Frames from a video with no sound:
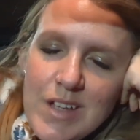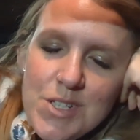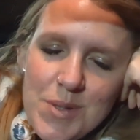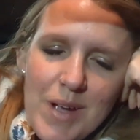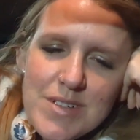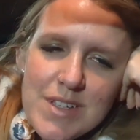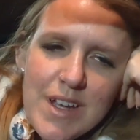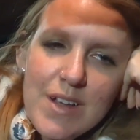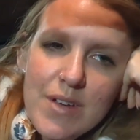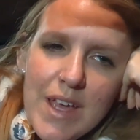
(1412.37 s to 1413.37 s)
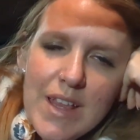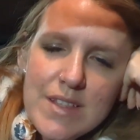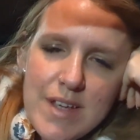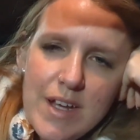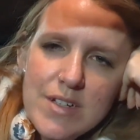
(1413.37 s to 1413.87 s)
2 hours. I gotta go get
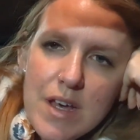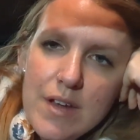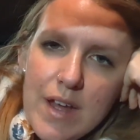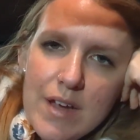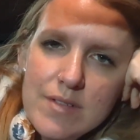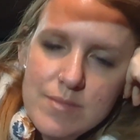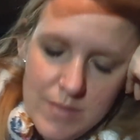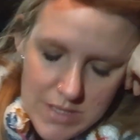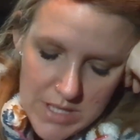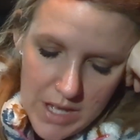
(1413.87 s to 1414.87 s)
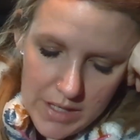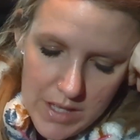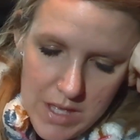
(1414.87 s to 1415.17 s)
the tater tot now in a sec.